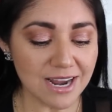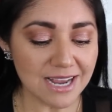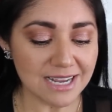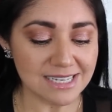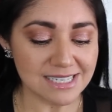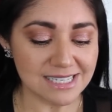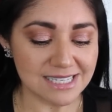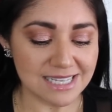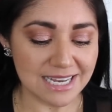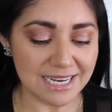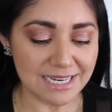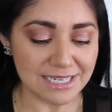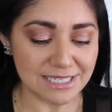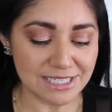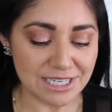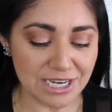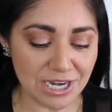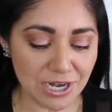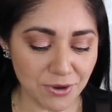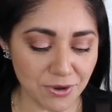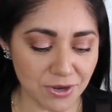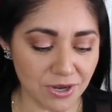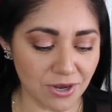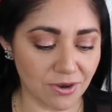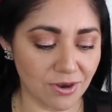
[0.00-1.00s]
as the
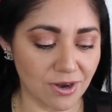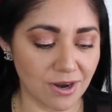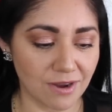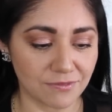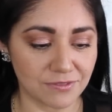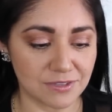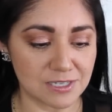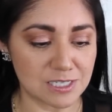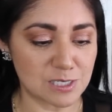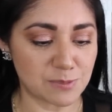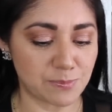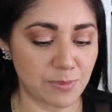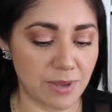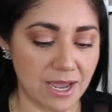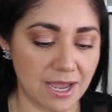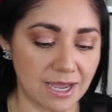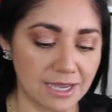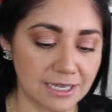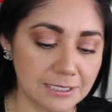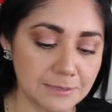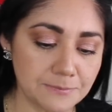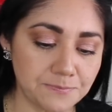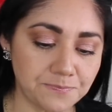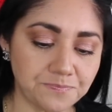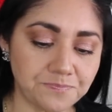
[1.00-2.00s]
interior of this
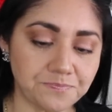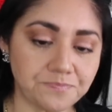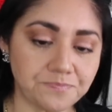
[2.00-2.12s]
bag,